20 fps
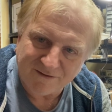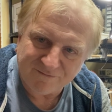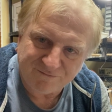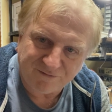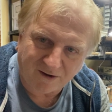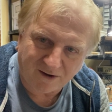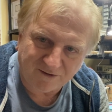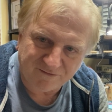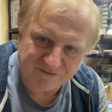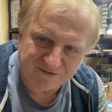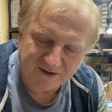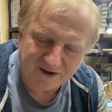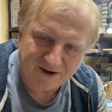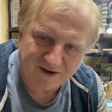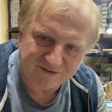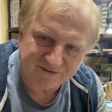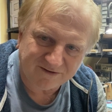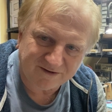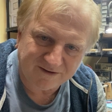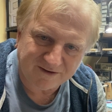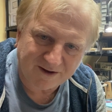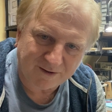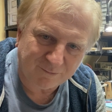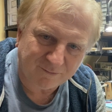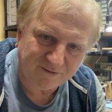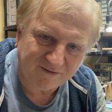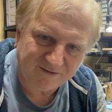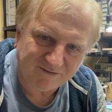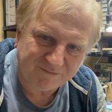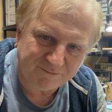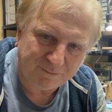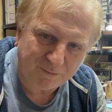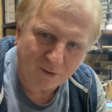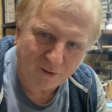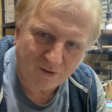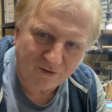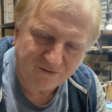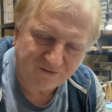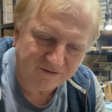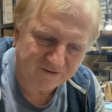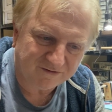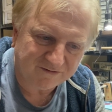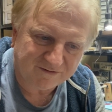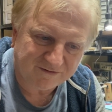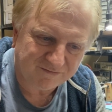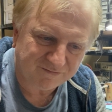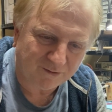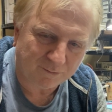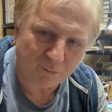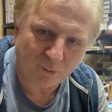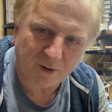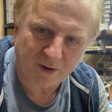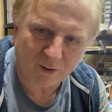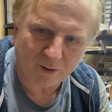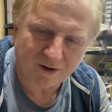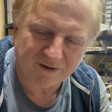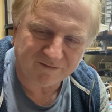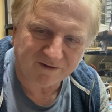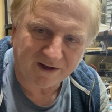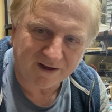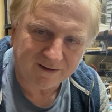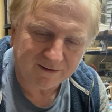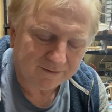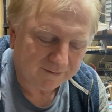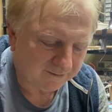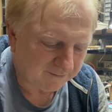5,000 that we've purchased from wherever,